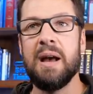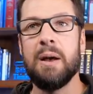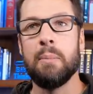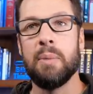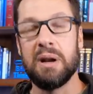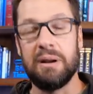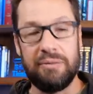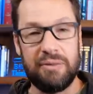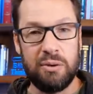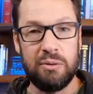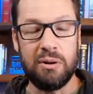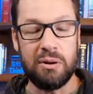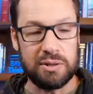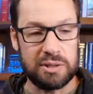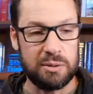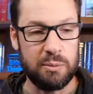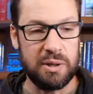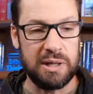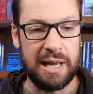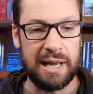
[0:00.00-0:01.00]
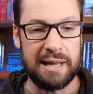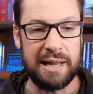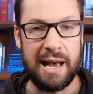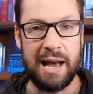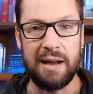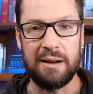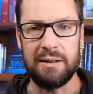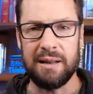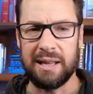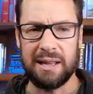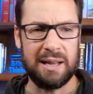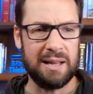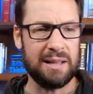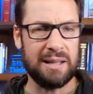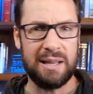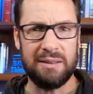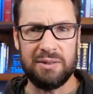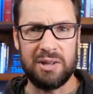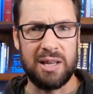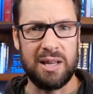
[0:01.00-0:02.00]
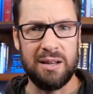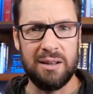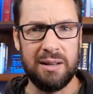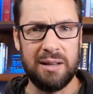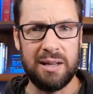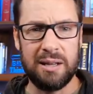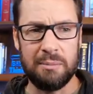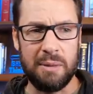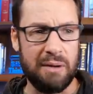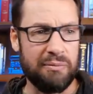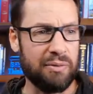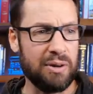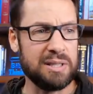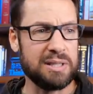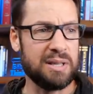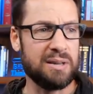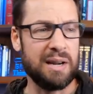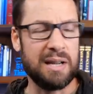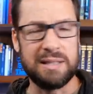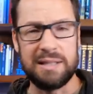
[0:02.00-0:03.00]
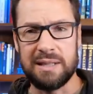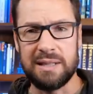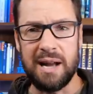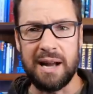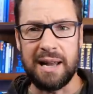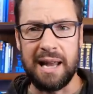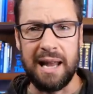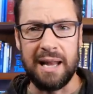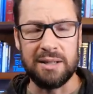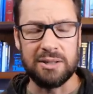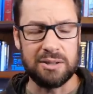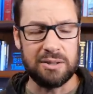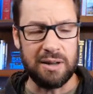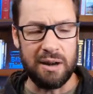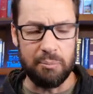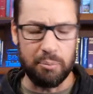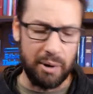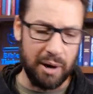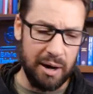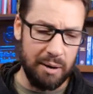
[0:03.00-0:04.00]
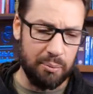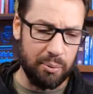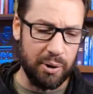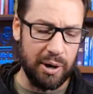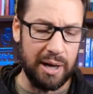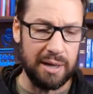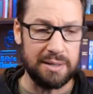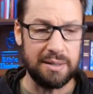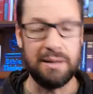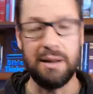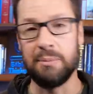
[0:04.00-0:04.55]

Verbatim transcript: But if you know someone like that, or like they got the gift of healing, and my friends got got cancer, I pray and pray.